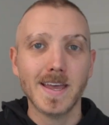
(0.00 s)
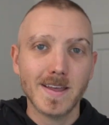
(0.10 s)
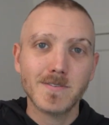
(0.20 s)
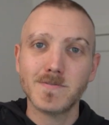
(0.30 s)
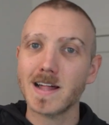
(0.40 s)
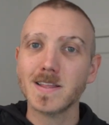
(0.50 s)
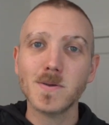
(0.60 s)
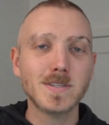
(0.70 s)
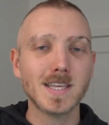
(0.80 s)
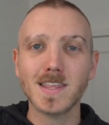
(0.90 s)
value
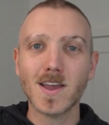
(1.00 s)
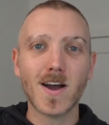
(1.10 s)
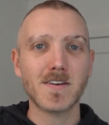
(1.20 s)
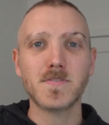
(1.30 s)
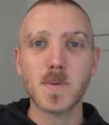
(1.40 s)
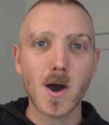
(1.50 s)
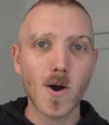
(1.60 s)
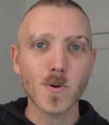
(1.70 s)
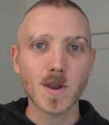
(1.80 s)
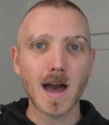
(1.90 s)
is in the eye of the
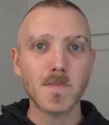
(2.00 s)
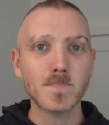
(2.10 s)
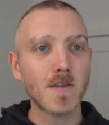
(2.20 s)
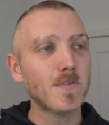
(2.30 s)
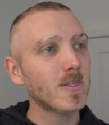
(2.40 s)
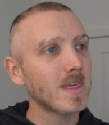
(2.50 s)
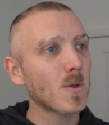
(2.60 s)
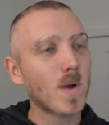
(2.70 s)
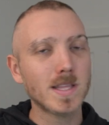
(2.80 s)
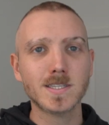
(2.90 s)
beholder. If you think
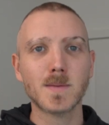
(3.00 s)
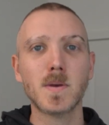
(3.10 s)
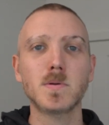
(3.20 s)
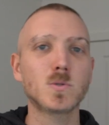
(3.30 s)
one suburb is